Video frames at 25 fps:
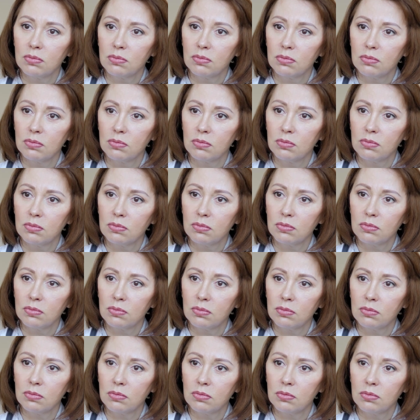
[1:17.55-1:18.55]
She might
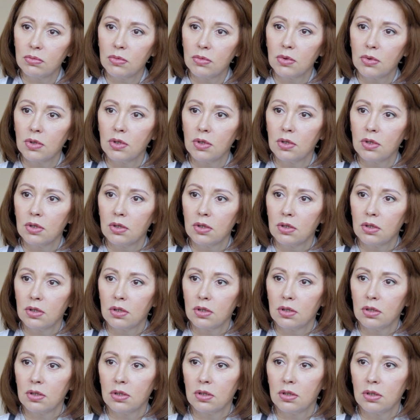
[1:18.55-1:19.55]
do an
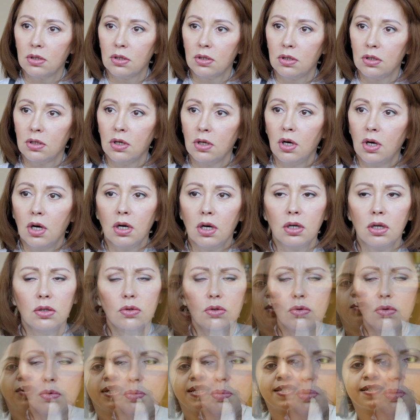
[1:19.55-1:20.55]
examination to rule
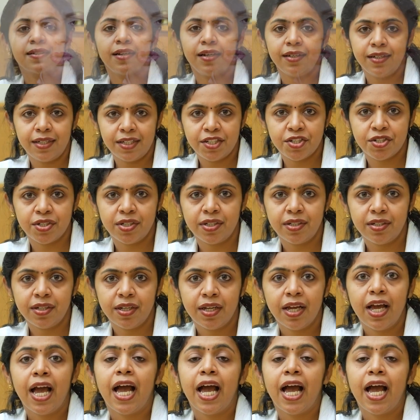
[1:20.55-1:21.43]
out this condition